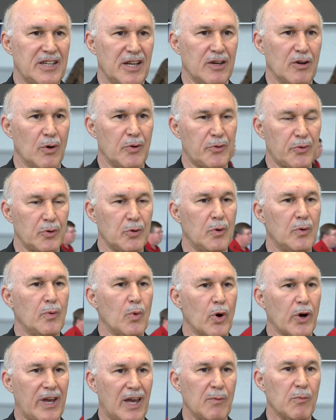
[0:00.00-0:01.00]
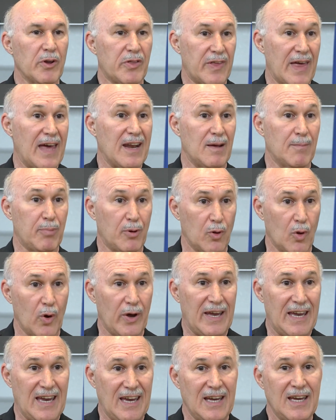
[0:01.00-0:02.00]
to go through working with that
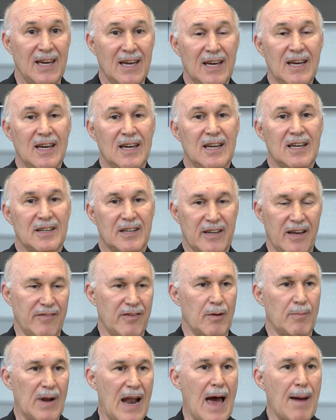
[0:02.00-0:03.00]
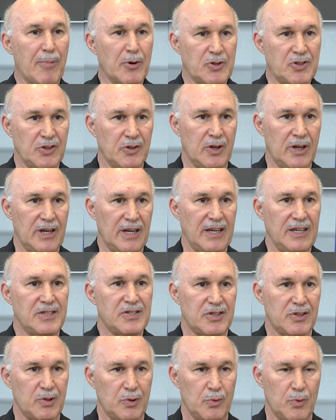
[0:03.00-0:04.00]
employee to give them an opportunity
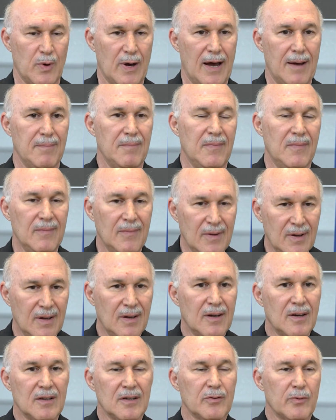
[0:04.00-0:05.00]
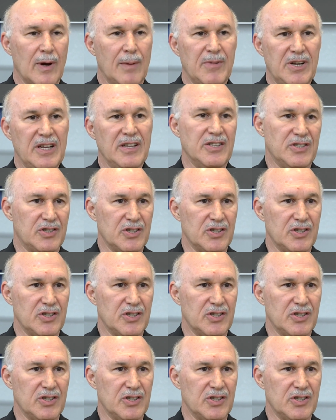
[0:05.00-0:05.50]
to remedy the